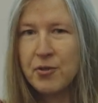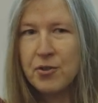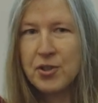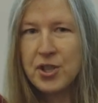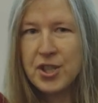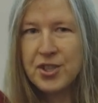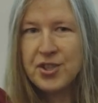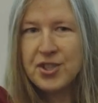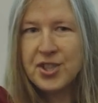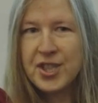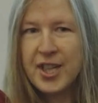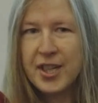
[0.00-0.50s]
You
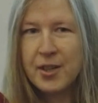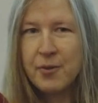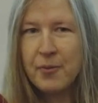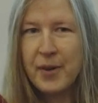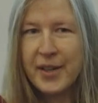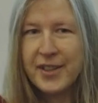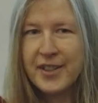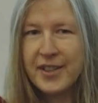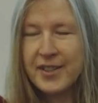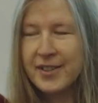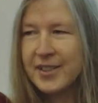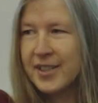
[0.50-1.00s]
just check
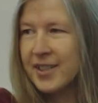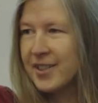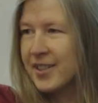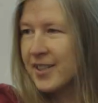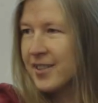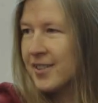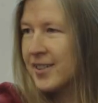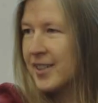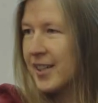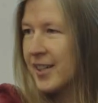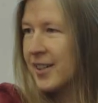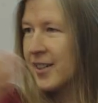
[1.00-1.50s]
whether this
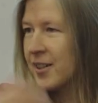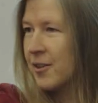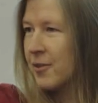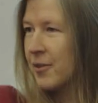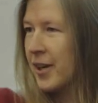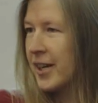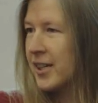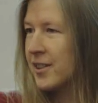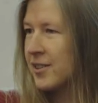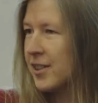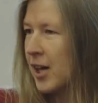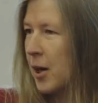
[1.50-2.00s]
is the
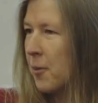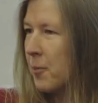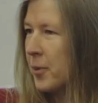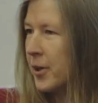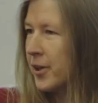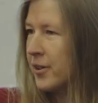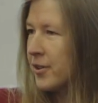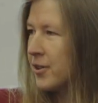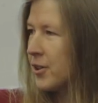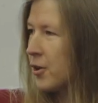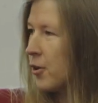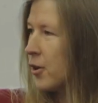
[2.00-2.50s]
correct
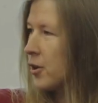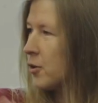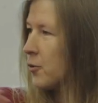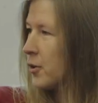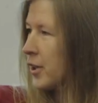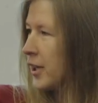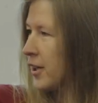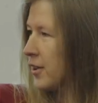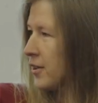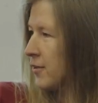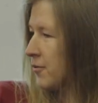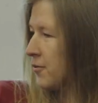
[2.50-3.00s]
number you're
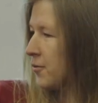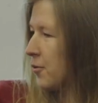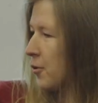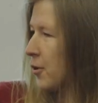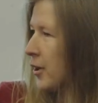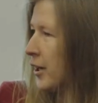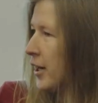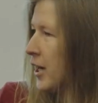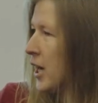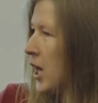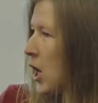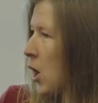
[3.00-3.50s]
looking
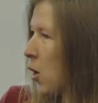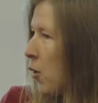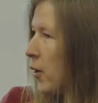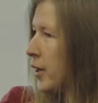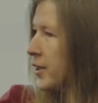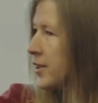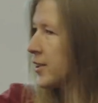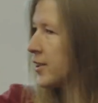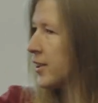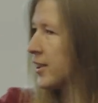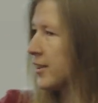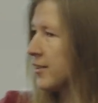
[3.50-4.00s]
for or
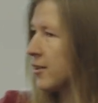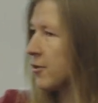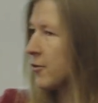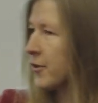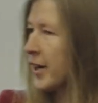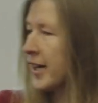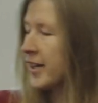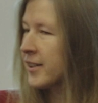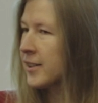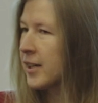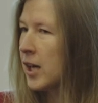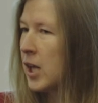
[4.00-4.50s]
it's
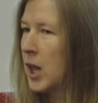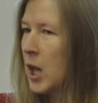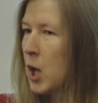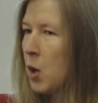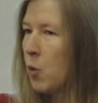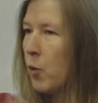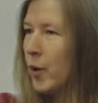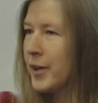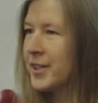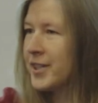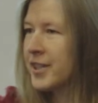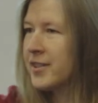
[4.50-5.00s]
incorrect.
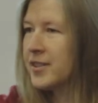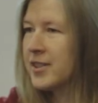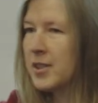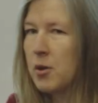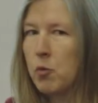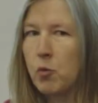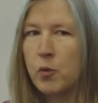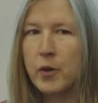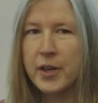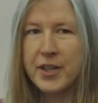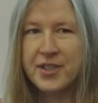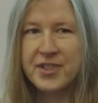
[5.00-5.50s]
What is
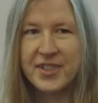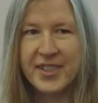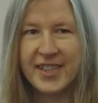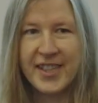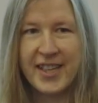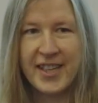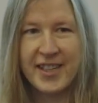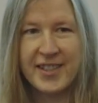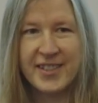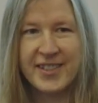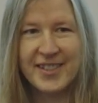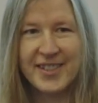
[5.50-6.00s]
the worst
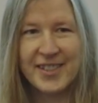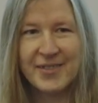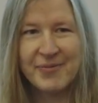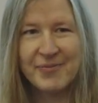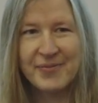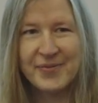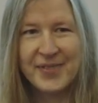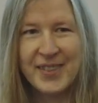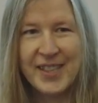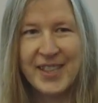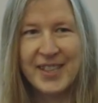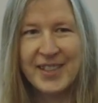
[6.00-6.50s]
case
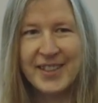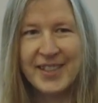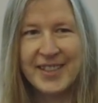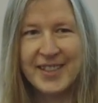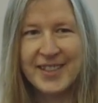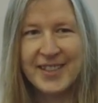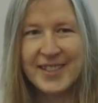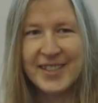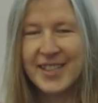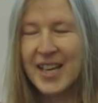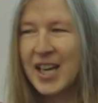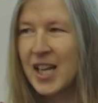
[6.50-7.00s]
in
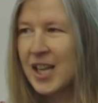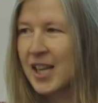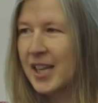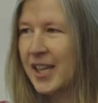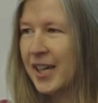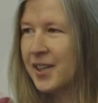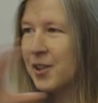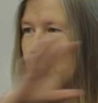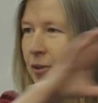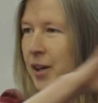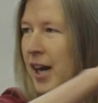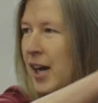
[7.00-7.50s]
this?
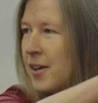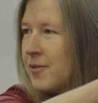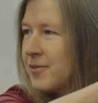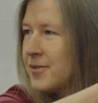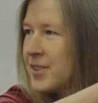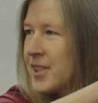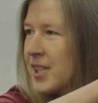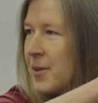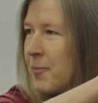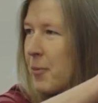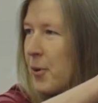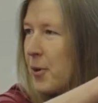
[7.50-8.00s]
Like you have,
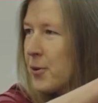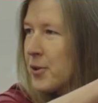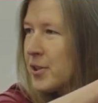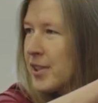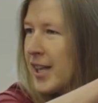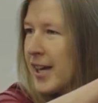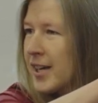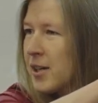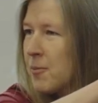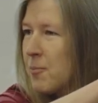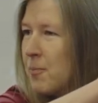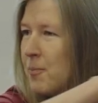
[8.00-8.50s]
suppose,
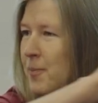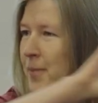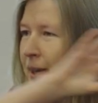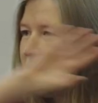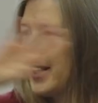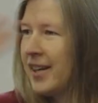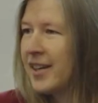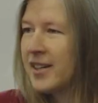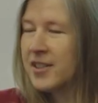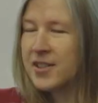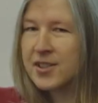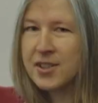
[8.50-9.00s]
like
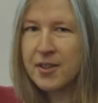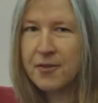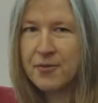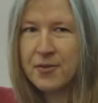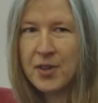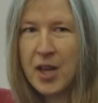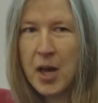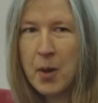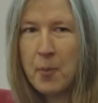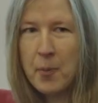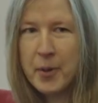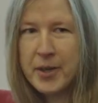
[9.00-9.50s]
millions of
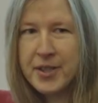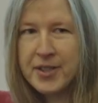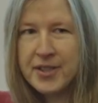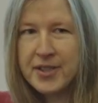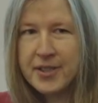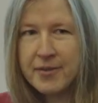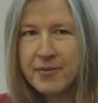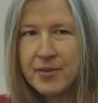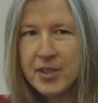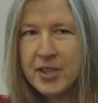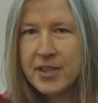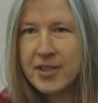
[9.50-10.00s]

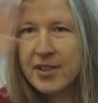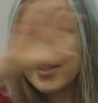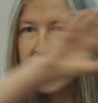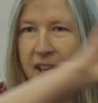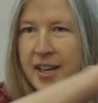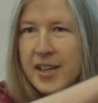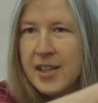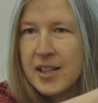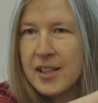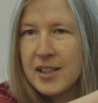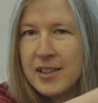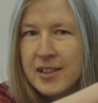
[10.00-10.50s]
numbers. There's
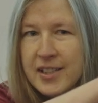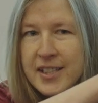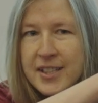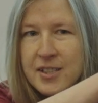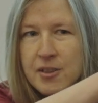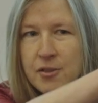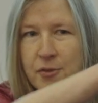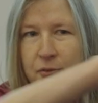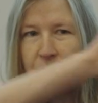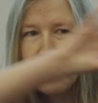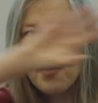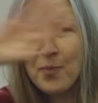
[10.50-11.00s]
like a
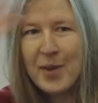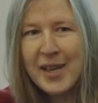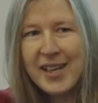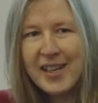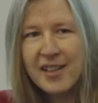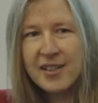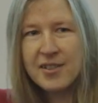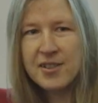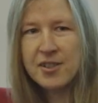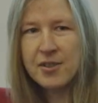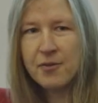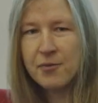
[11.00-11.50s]
list of
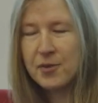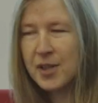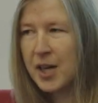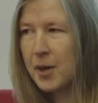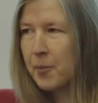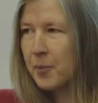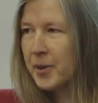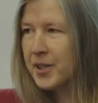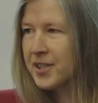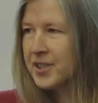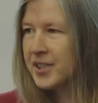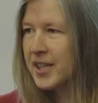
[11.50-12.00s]
millions of
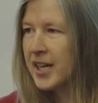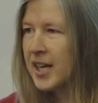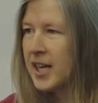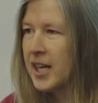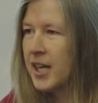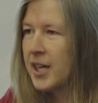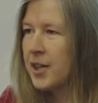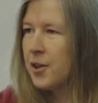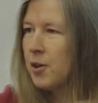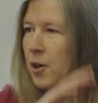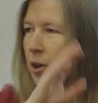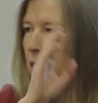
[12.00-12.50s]
numbers.
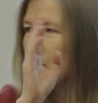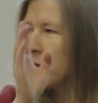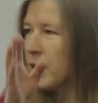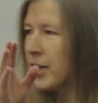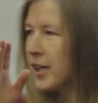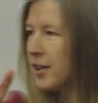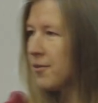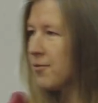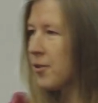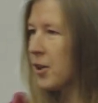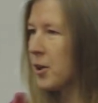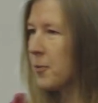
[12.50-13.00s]
You're
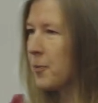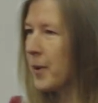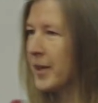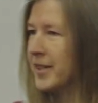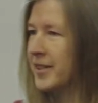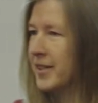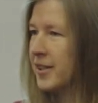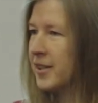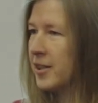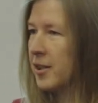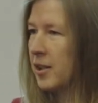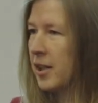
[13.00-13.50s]
looking for a
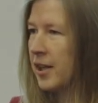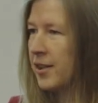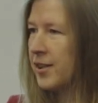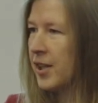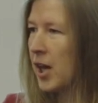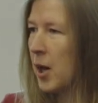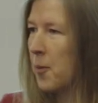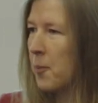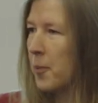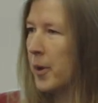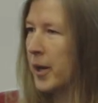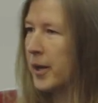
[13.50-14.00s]
particular
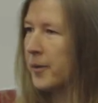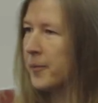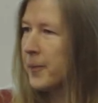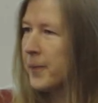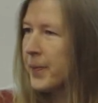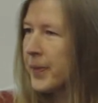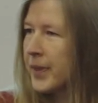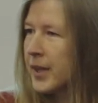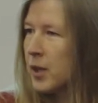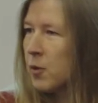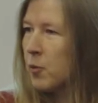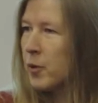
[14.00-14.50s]
number.
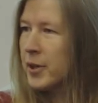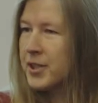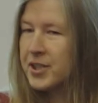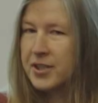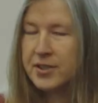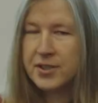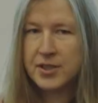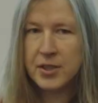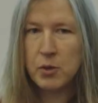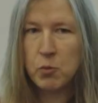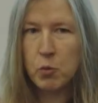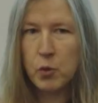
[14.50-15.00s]
What
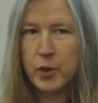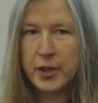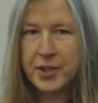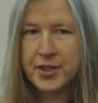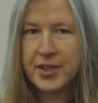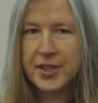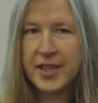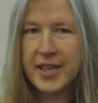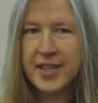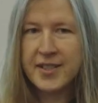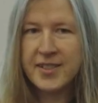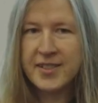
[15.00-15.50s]
is the
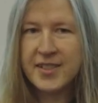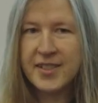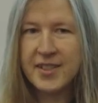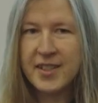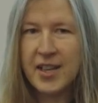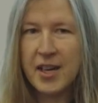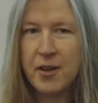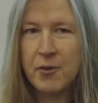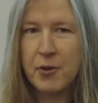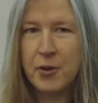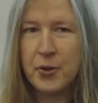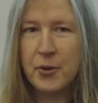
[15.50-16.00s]
worst case
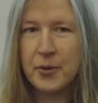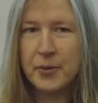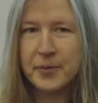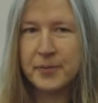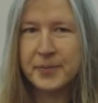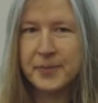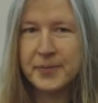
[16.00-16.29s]
scenario?